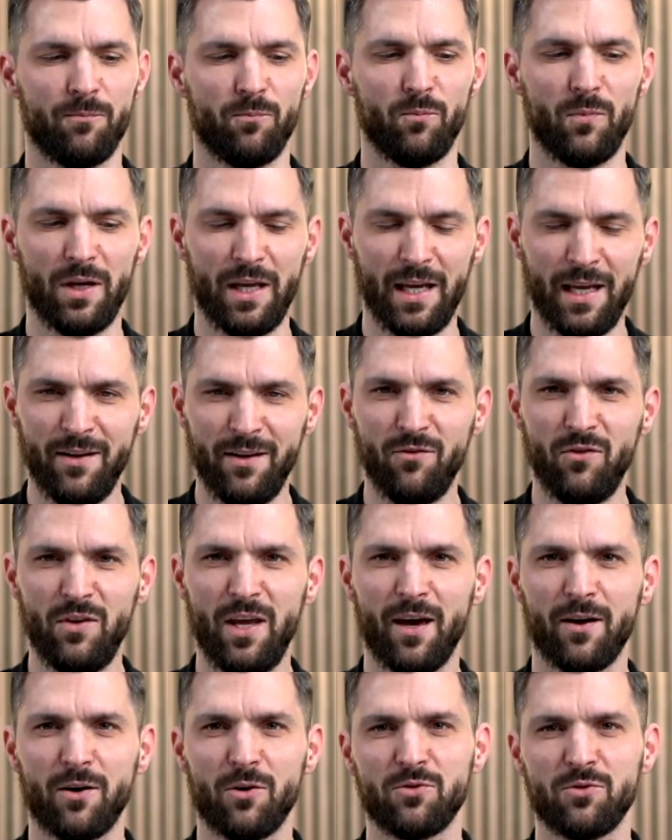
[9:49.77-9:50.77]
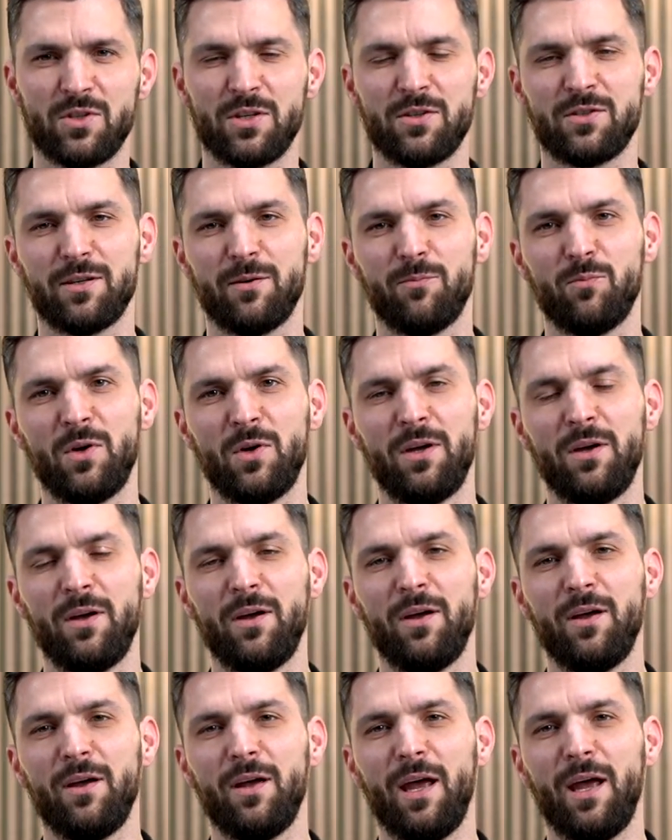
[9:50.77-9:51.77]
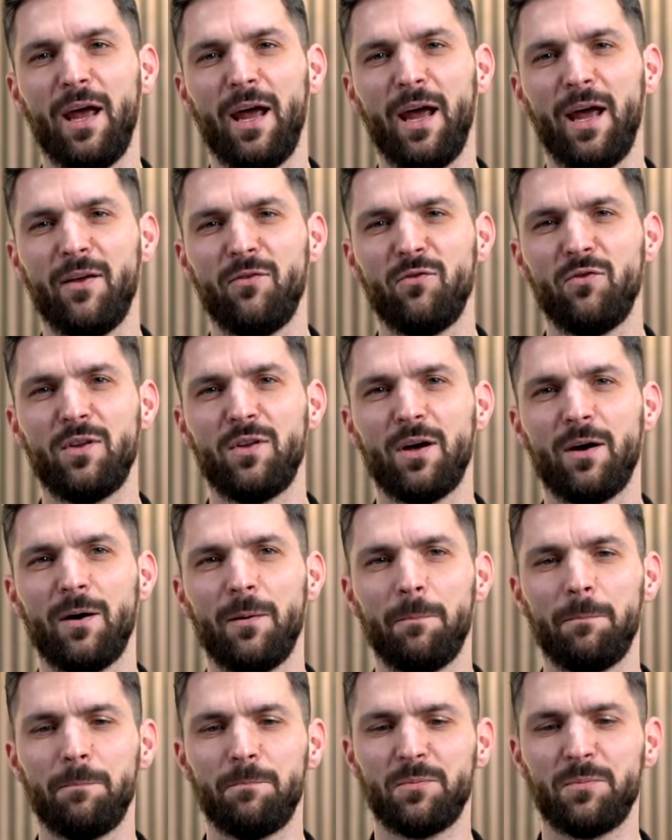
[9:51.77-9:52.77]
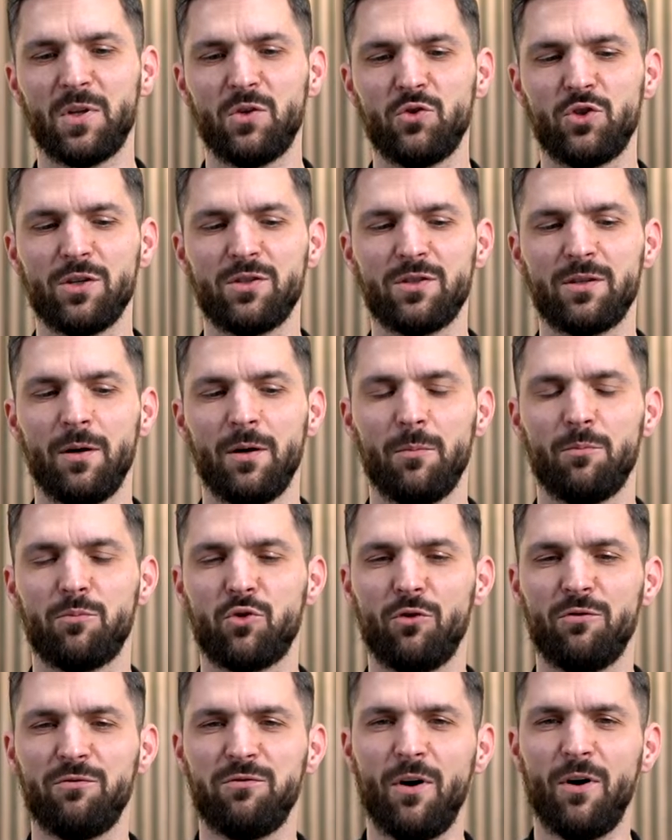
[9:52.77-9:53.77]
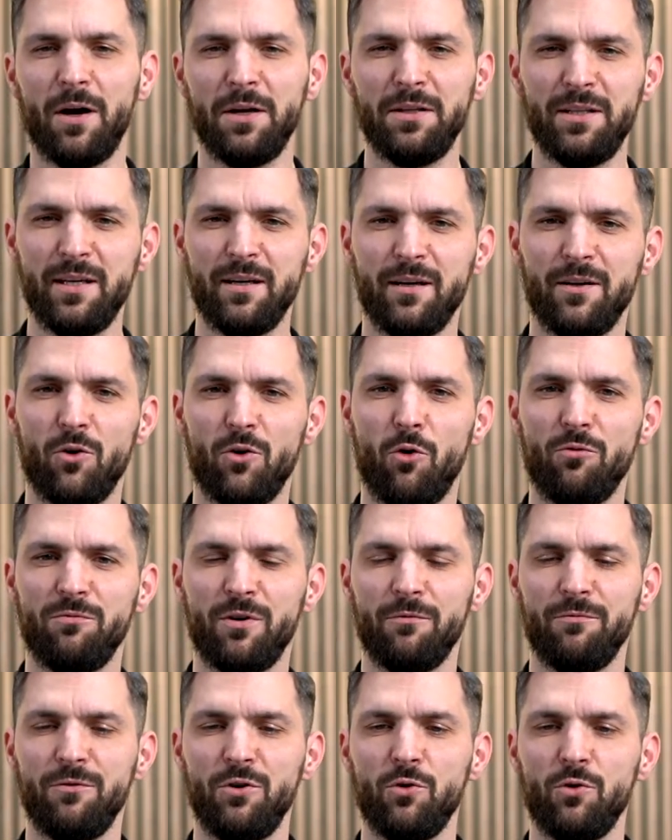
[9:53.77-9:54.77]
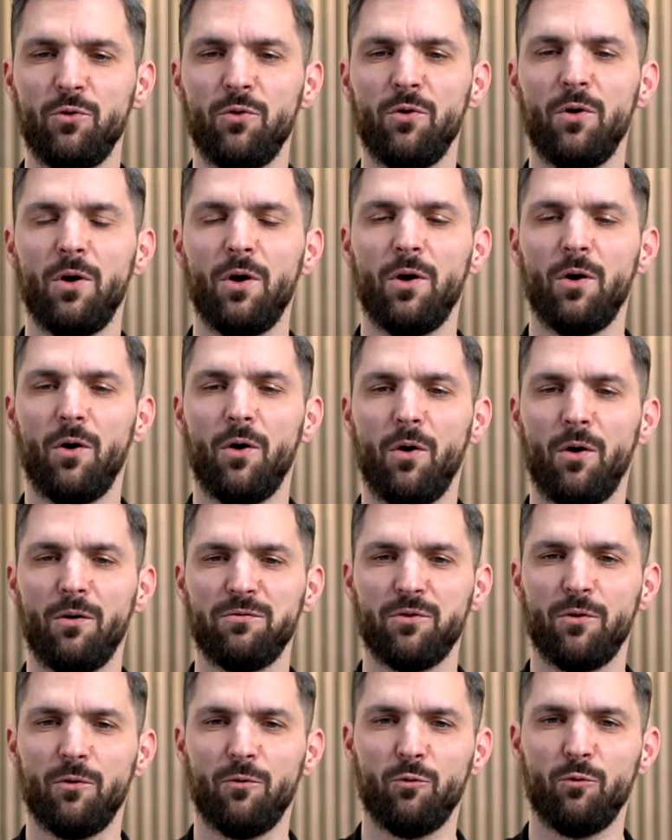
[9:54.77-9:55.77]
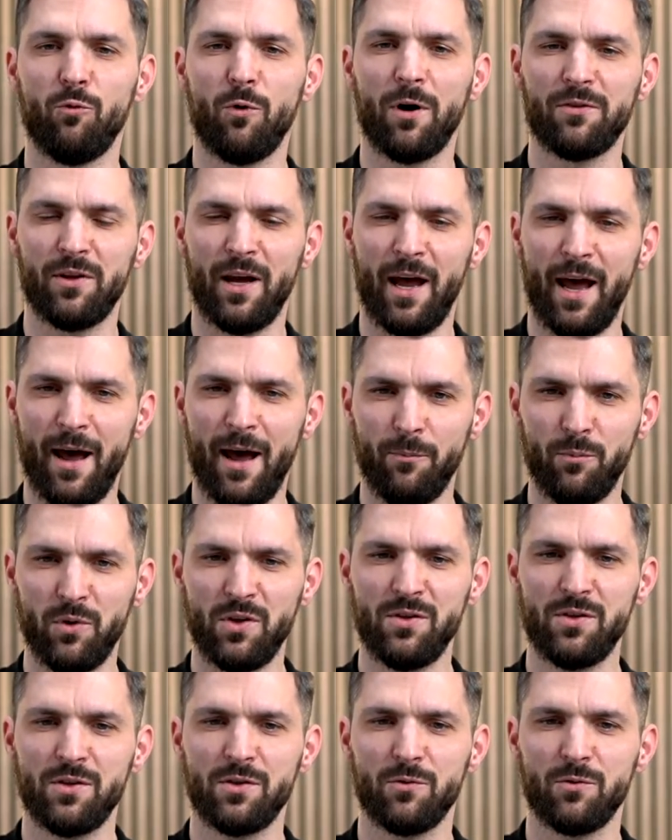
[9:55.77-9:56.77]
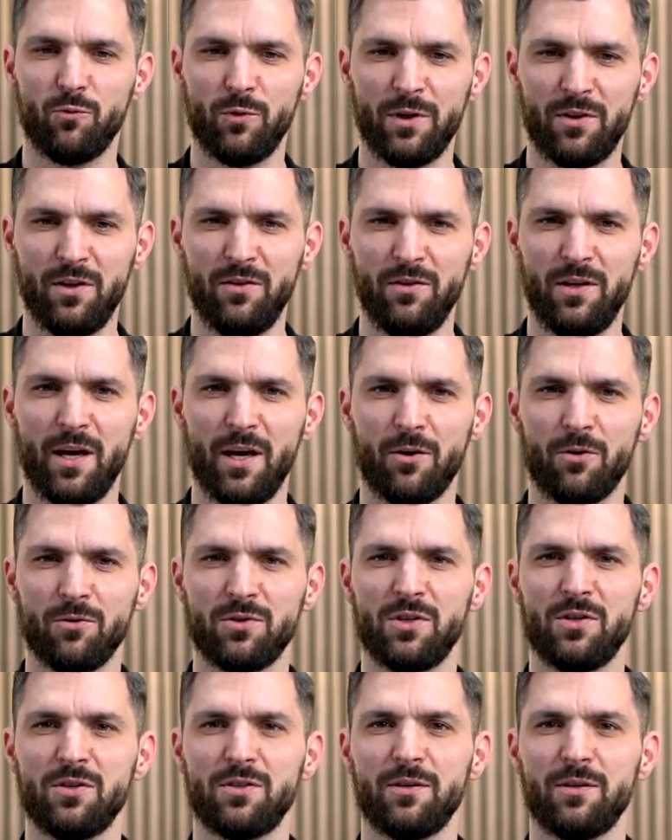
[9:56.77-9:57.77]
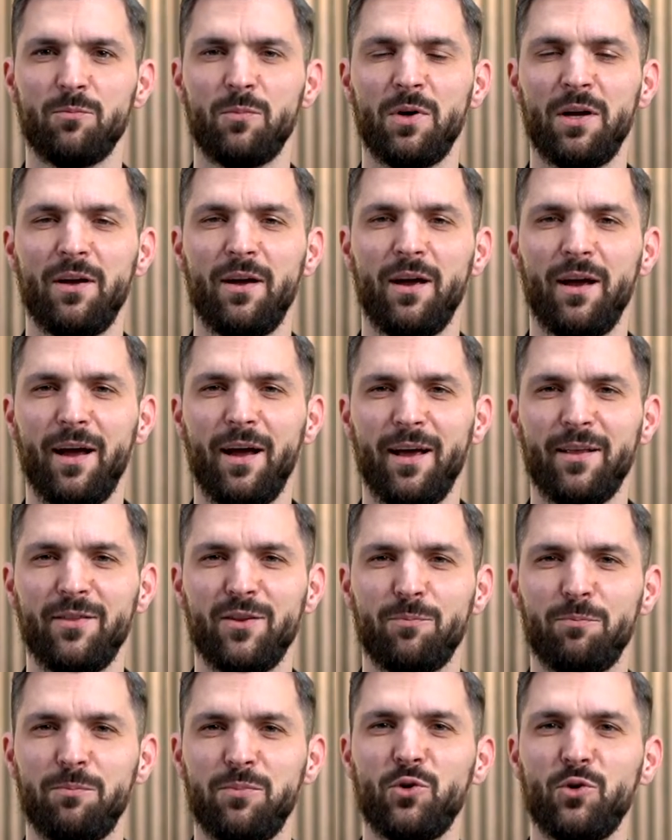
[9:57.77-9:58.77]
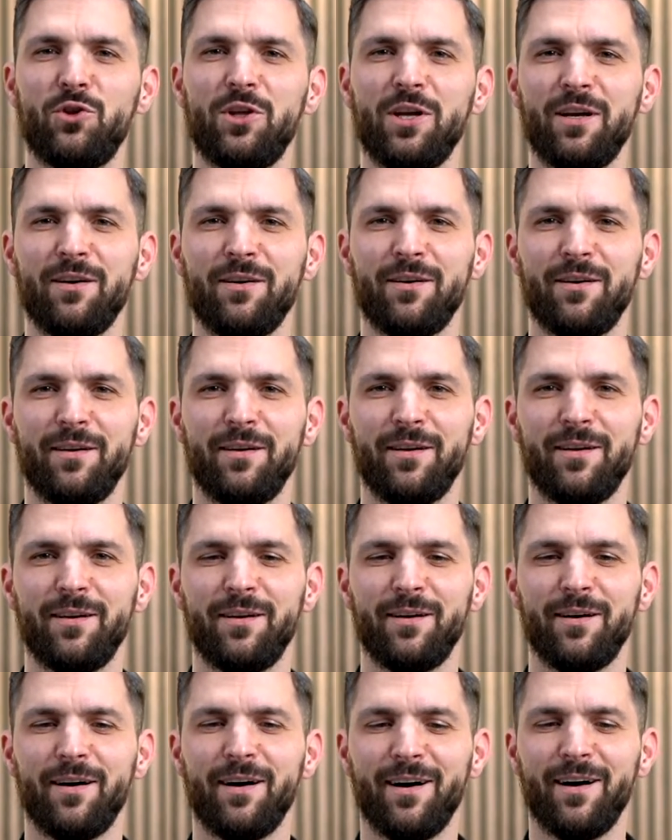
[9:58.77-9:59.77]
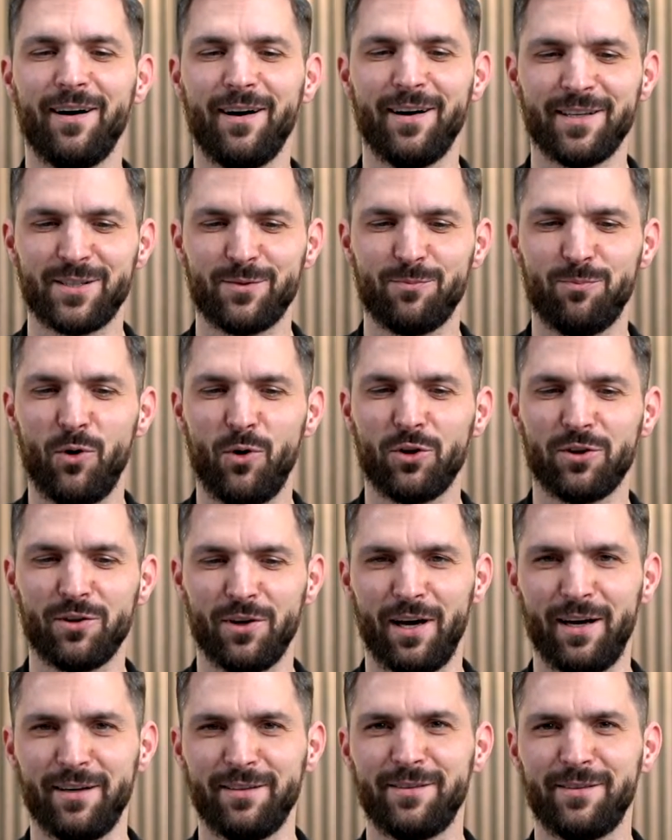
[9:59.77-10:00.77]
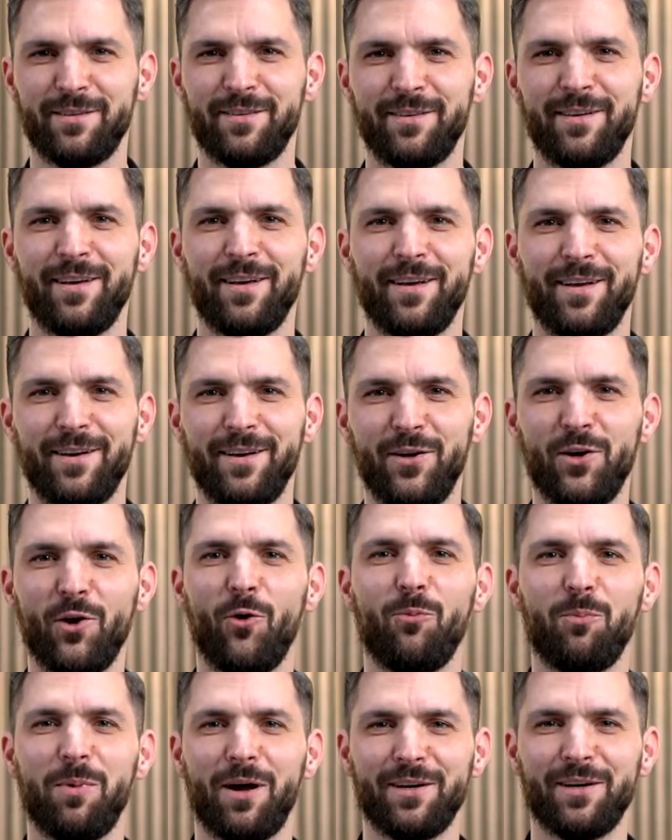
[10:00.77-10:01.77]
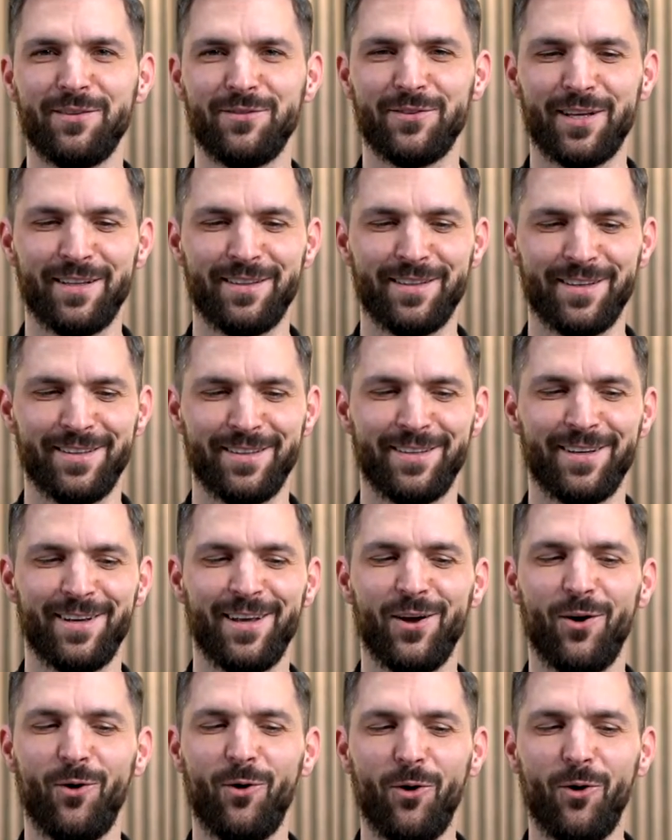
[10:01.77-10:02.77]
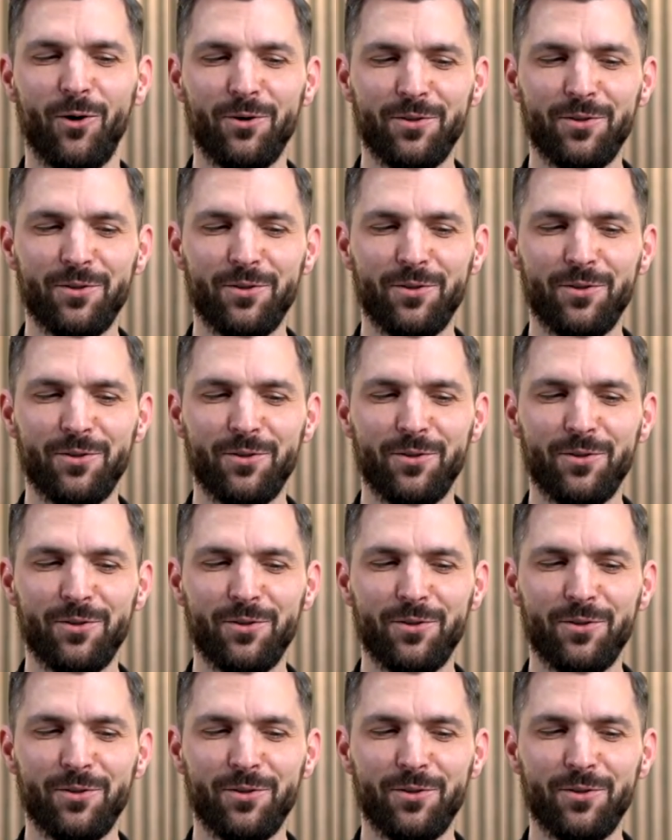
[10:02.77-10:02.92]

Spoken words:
in the ecosystem, and just providing an overview of what happens within the ecosystem and putting a spotlight no pun intended, on